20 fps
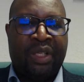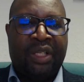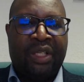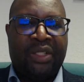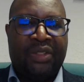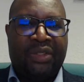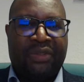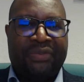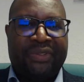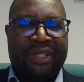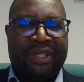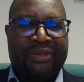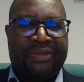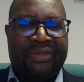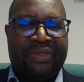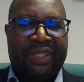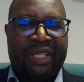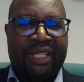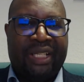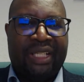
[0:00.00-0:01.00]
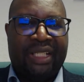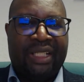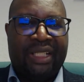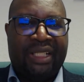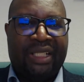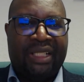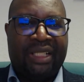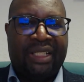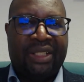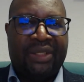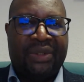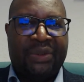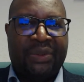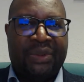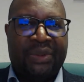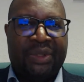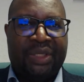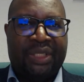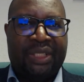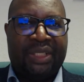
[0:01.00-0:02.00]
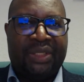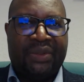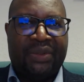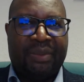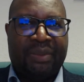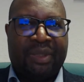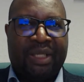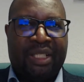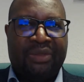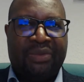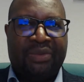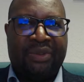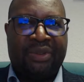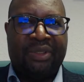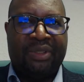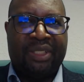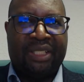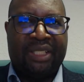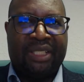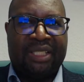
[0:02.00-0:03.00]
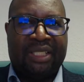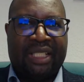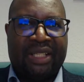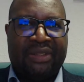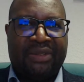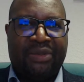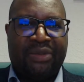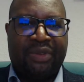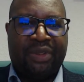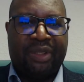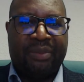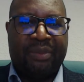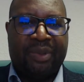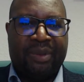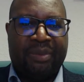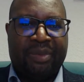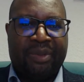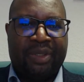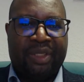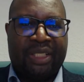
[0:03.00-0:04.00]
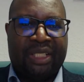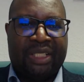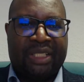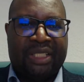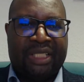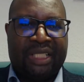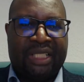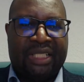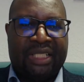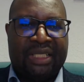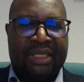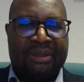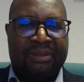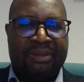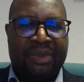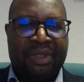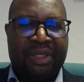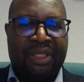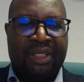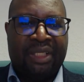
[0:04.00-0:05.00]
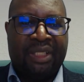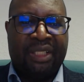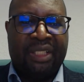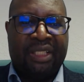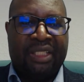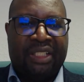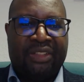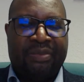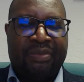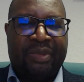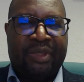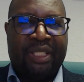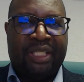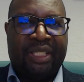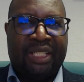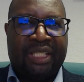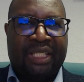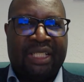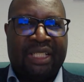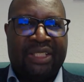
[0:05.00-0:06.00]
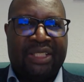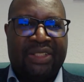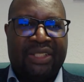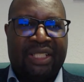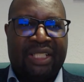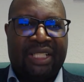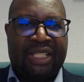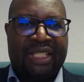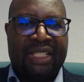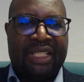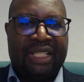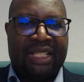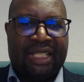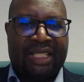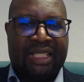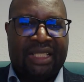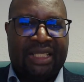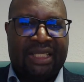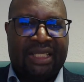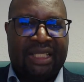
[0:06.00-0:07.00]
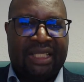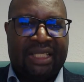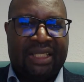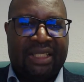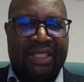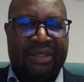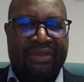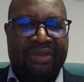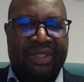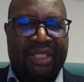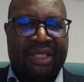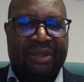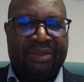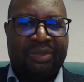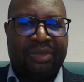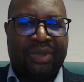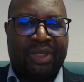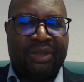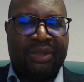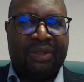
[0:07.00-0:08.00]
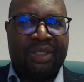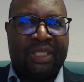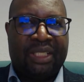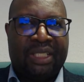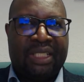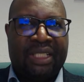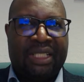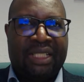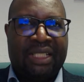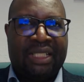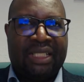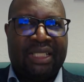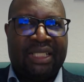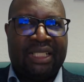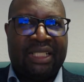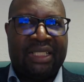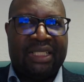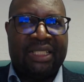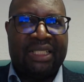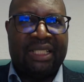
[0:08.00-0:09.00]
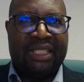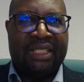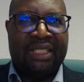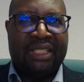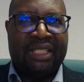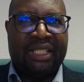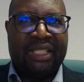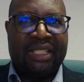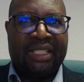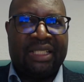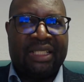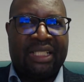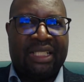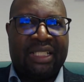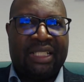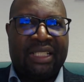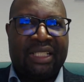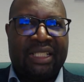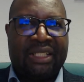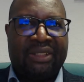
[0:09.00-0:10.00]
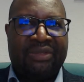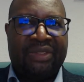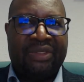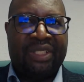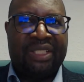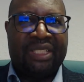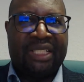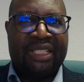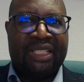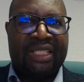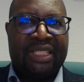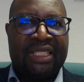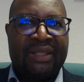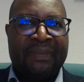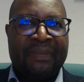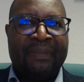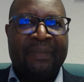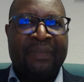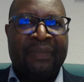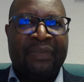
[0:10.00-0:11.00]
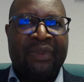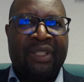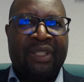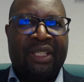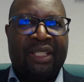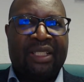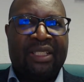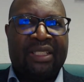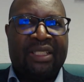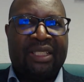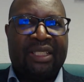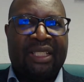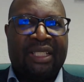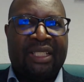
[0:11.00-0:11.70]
So 5-year route is normally reserved for the people that have been in the country legally, they've come legally, and they are extending their visas, and